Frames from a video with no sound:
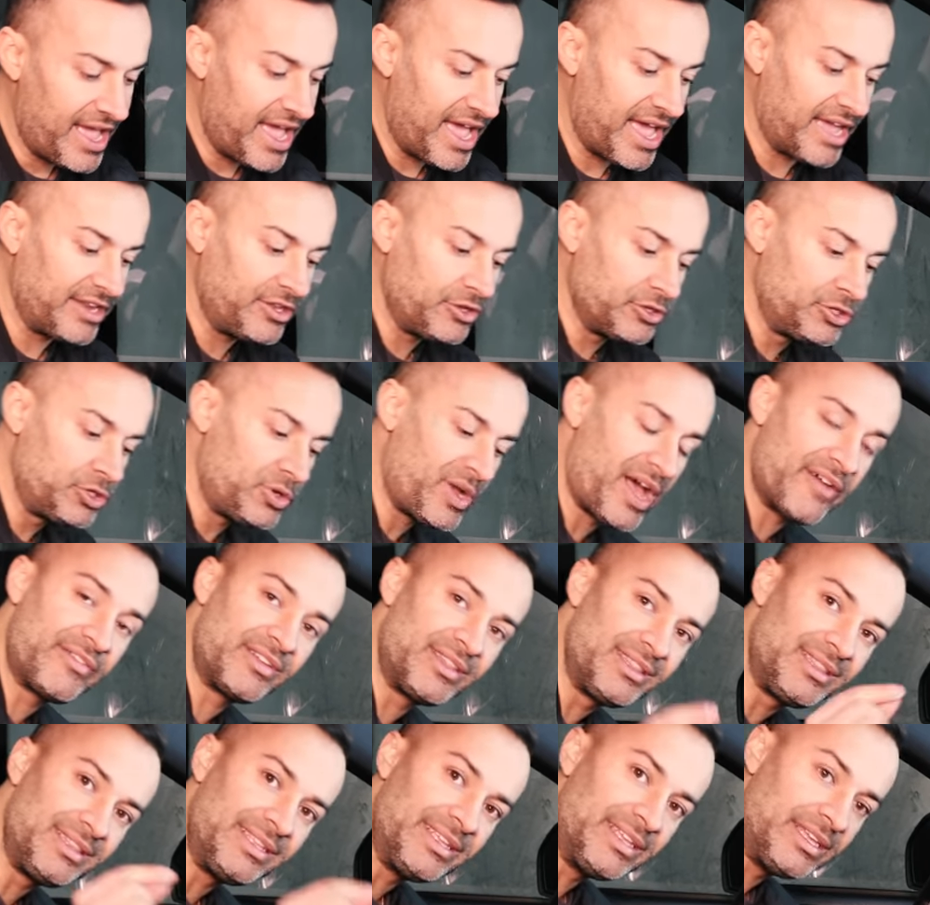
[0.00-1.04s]
and you do have
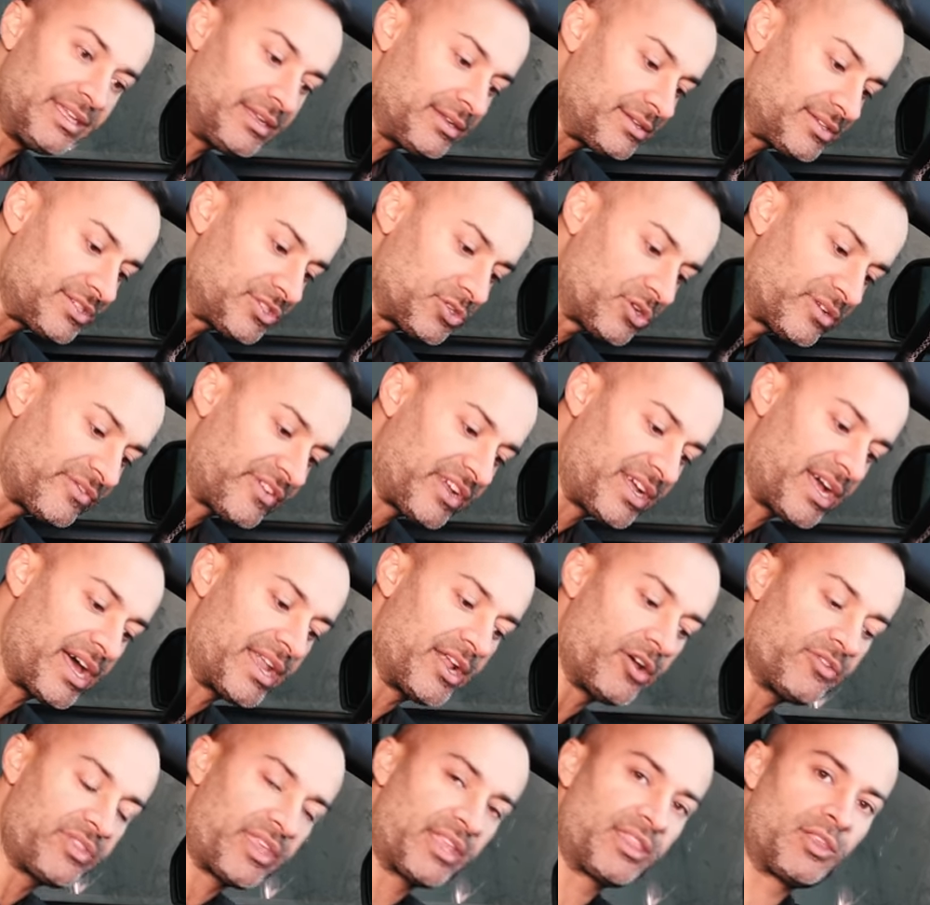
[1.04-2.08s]
a little sort of
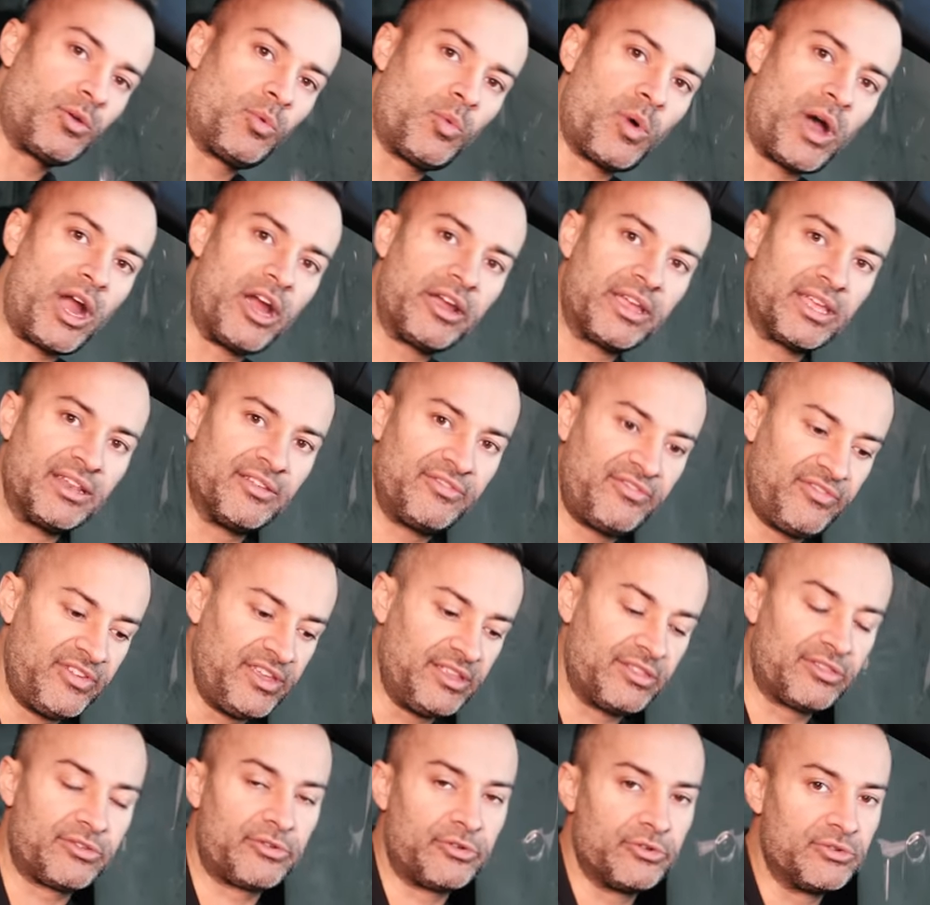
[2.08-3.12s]
cutout that the wire can
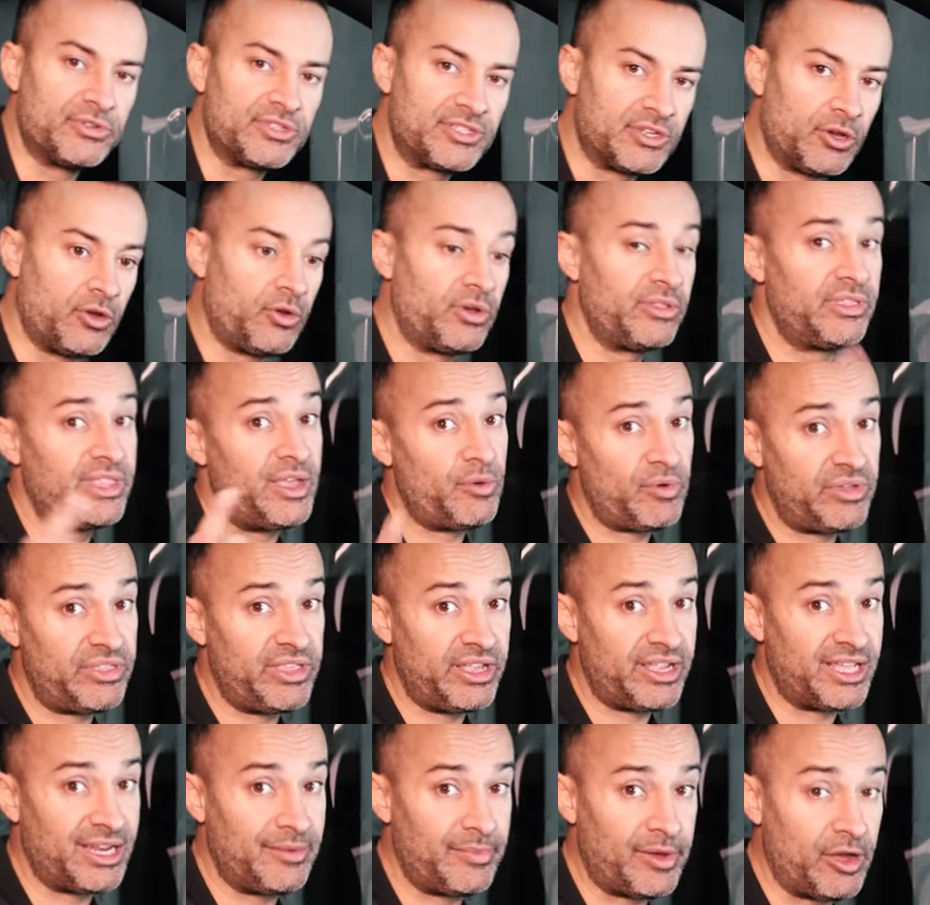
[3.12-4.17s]
feed through. So they were
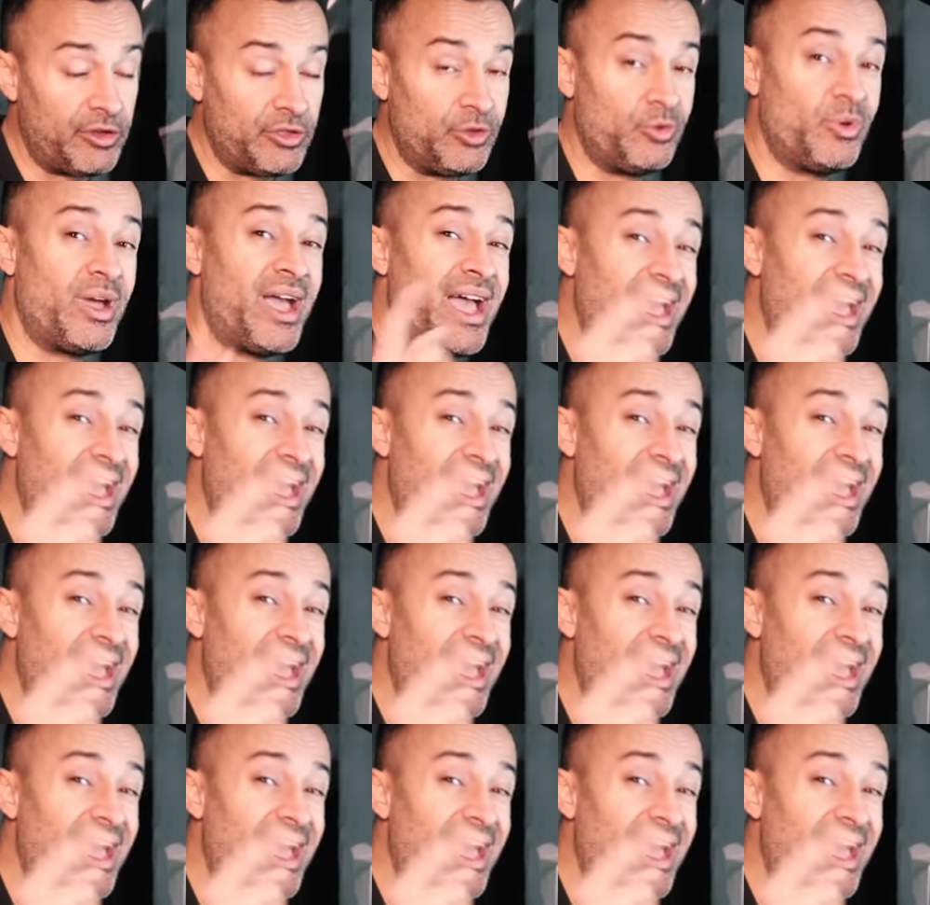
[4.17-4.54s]
thinking about you